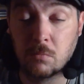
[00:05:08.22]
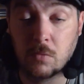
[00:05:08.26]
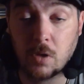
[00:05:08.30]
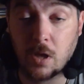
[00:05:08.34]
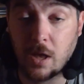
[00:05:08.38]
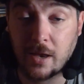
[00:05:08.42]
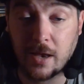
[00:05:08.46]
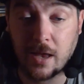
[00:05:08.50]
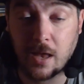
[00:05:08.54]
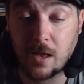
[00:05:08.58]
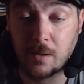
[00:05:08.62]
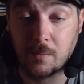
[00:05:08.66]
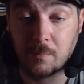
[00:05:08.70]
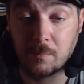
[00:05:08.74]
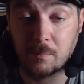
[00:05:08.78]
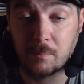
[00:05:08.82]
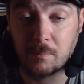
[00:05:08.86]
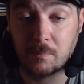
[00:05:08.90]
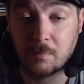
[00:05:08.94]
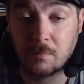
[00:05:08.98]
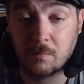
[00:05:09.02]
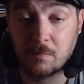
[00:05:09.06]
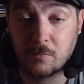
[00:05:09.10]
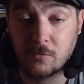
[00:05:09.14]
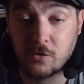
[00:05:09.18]
again,
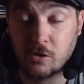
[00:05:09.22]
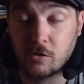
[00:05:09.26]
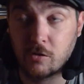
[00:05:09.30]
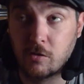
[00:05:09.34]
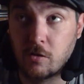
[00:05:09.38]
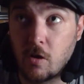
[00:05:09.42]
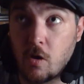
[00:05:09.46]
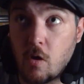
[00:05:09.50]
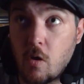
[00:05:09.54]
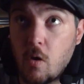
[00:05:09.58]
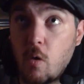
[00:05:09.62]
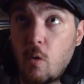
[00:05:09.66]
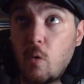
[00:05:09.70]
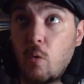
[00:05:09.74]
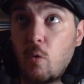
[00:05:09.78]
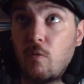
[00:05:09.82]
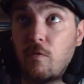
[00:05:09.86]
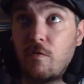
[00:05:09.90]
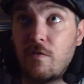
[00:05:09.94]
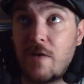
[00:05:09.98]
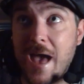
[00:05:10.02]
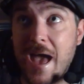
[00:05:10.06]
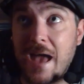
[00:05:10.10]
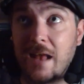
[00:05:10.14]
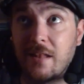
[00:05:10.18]
just the whole
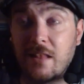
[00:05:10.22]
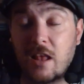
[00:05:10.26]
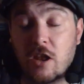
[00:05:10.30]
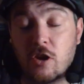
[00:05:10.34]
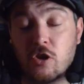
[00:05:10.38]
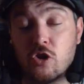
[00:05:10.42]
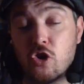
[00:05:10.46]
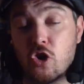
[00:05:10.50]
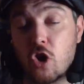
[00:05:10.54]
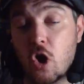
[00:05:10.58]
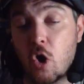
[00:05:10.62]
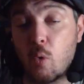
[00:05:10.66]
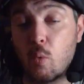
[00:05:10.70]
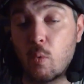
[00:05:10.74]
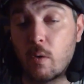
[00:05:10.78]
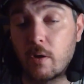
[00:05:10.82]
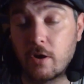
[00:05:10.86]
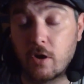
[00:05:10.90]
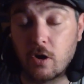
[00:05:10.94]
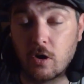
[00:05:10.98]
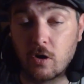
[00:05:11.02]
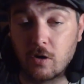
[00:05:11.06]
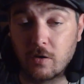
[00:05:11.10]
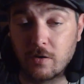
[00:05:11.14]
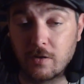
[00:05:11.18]
fact that no
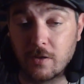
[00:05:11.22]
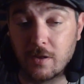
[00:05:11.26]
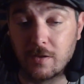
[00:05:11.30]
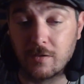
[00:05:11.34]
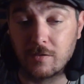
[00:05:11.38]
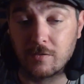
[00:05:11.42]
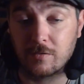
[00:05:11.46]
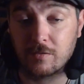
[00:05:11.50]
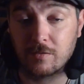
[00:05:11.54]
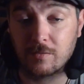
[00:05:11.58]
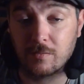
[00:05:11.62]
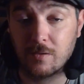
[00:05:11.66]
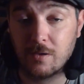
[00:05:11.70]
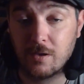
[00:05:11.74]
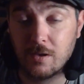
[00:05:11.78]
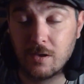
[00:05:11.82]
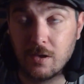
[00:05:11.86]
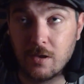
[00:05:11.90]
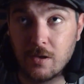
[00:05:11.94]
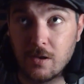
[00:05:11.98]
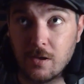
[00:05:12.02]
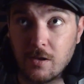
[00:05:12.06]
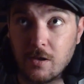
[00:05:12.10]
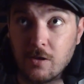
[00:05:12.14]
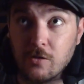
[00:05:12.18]
one heard this
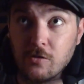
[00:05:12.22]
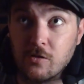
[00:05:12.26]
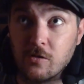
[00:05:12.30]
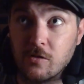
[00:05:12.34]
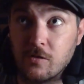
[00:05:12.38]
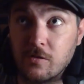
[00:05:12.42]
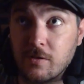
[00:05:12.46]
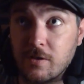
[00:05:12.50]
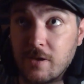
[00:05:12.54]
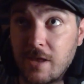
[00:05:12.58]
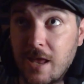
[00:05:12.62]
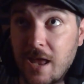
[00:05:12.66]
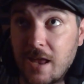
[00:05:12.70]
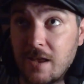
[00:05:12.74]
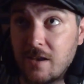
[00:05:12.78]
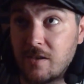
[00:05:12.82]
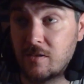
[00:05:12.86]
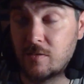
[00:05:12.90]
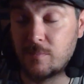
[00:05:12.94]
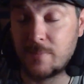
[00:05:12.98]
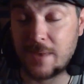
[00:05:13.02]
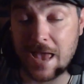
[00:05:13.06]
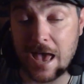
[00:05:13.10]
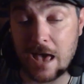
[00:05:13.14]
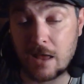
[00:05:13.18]
just
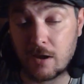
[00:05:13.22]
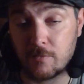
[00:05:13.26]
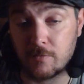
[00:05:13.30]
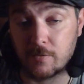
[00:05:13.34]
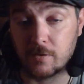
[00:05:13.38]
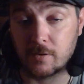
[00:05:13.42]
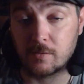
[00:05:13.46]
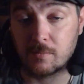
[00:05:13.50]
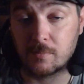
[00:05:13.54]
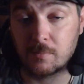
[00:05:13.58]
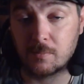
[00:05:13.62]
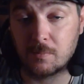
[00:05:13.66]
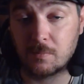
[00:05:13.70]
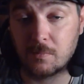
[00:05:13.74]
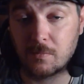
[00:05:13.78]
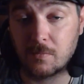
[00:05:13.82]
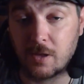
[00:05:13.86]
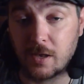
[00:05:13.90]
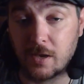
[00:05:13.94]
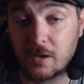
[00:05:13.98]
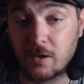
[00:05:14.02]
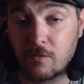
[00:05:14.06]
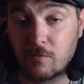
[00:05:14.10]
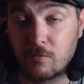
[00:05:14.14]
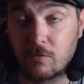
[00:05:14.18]
takes me out of it.
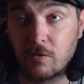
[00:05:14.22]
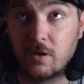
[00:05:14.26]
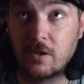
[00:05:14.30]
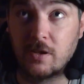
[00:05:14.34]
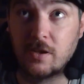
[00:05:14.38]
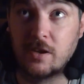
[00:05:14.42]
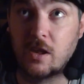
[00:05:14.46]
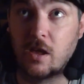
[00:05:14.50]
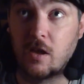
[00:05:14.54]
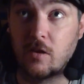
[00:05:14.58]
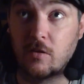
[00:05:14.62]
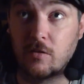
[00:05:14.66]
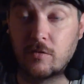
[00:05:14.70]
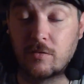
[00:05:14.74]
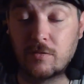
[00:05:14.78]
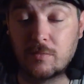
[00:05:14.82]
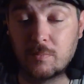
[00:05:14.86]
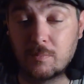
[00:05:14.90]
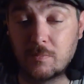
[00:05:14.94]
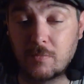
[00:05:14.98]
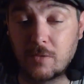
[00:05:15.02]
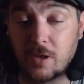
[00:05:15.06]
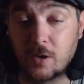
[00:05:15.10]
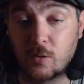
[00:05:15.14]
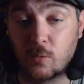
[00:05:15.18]
Like, it really does.
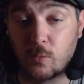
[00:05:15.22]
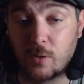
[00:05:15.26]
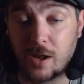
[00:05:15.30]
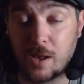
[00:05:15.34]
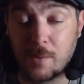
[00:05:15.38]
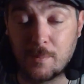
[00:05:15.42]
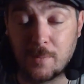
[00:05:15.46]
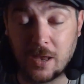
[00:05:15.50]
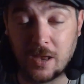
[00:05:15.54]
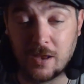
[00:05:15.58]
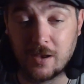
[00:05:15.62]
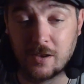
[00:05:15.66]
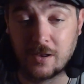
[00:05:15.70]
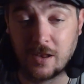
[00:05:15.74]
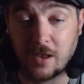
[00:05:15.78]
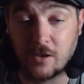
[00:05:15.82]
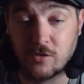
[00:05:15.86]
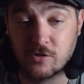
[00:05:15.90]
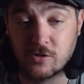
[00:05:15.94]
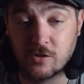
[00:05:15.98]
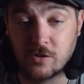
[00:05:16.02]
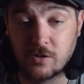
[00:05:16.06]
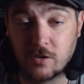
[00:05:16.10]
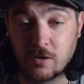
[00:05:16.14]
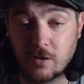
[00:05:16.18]
Like, when I pay
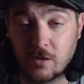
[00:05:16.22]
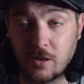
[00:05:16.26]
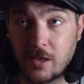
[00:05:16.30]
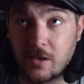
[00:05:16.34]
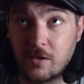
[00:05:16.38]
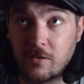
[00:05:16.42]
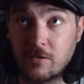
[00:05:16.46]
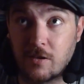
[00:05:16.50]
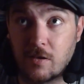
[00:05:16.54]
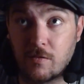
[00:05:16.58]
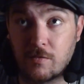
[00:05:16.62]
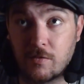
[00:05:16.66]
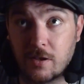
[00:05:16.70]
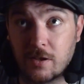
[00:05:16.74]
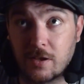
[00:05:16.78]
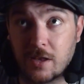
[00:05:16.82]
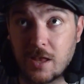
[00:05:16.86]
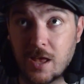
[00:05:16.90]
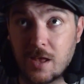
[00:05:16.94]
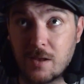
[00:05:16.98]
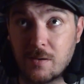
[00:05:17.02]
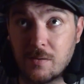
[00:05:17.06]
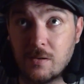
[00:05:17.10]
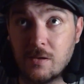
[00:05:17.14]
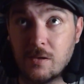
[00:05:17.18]
attention to, like, stuff like
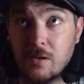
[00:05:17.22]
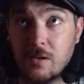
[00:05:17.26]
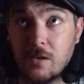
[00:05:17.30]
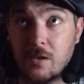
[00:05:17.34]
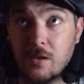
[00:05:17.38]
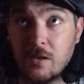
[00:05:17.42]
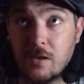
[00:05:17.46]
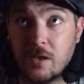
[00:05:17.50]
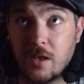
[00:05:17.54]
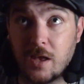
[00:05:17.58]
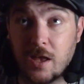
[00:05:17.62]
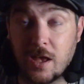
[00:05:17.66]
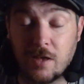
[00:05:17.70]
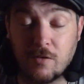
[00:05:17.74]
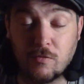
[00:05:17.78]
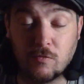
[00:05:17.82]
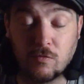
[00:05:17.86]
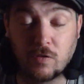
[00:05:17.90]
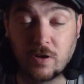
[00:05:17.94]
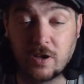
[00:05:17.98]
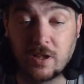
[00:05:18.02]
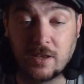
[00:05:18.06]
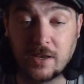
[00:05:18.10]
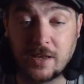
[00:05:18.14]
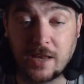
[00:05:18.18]
that, it
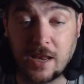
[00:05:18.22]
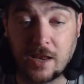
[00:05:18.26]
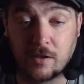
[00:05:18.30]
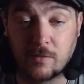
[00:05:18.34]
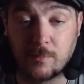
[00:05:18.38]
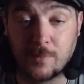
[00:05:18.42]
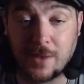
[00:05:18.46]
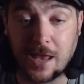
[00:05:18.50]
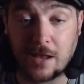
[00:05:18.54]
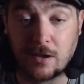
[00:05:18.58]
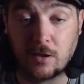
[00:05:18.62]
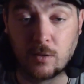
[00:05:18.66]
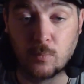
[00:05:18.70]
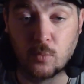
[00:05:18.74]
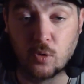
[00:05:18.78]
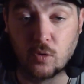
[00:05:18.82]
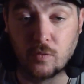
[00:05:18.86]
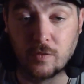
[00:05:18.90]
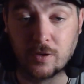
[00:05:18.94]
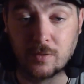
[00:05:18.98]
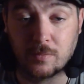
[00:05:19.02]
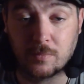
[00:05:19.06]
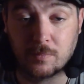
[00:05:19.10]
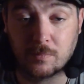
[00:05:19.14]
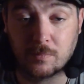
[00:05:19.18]
really takes me out of the movie.